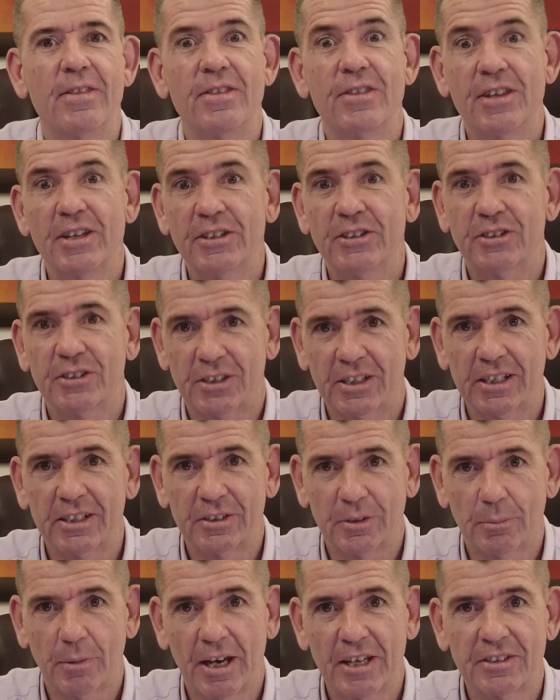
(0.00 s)
This
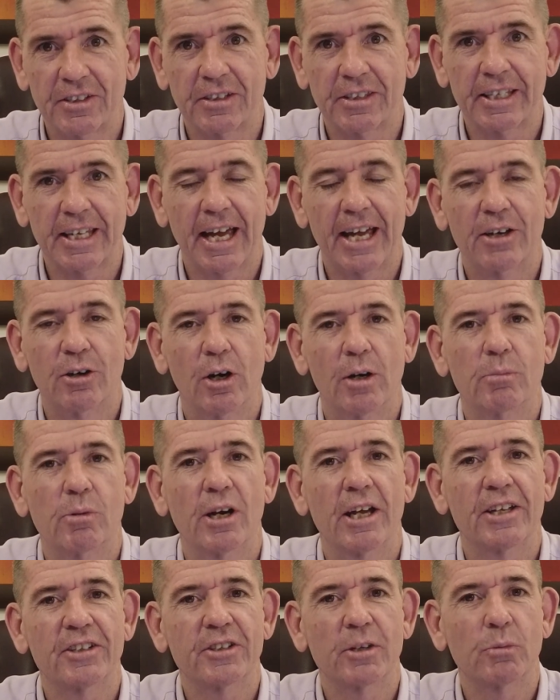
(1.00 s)
is amazing, the AI
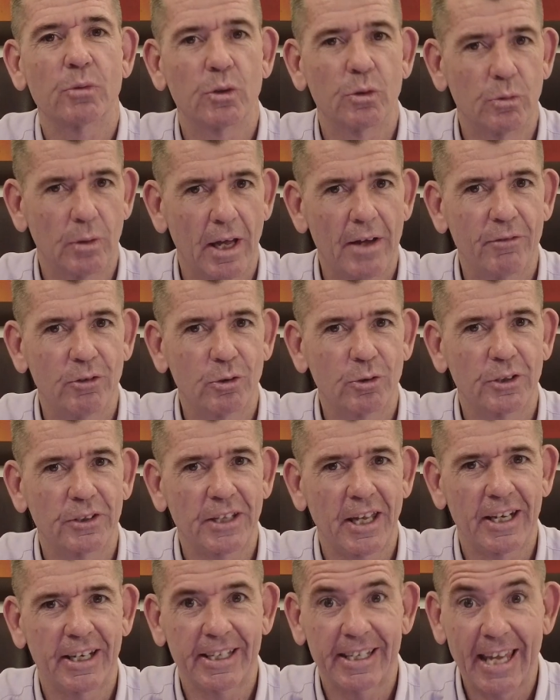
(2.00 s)
browser. We'll have a look at
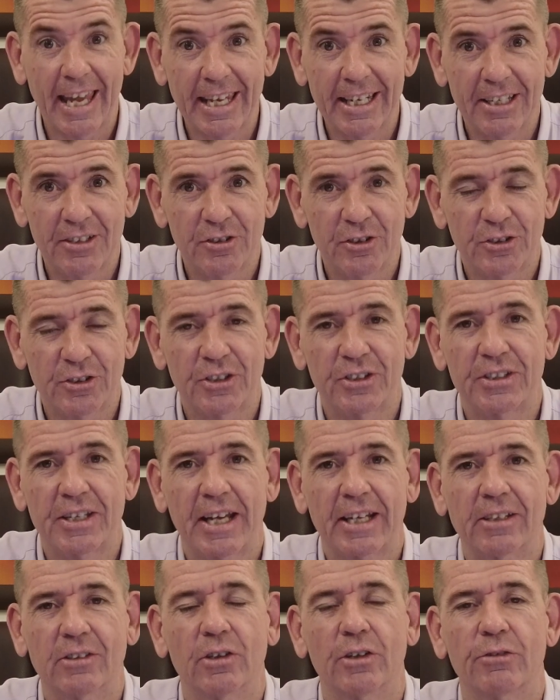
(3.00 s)
that again in just a
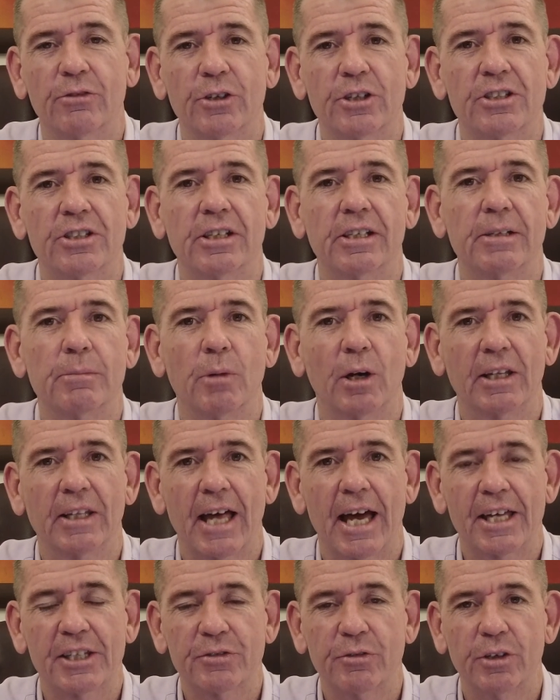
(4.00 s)
second. I featured it in my
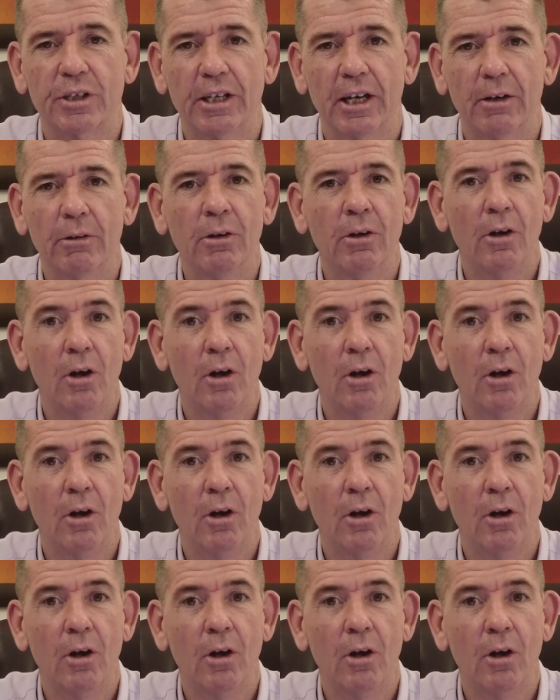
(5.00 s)
last video.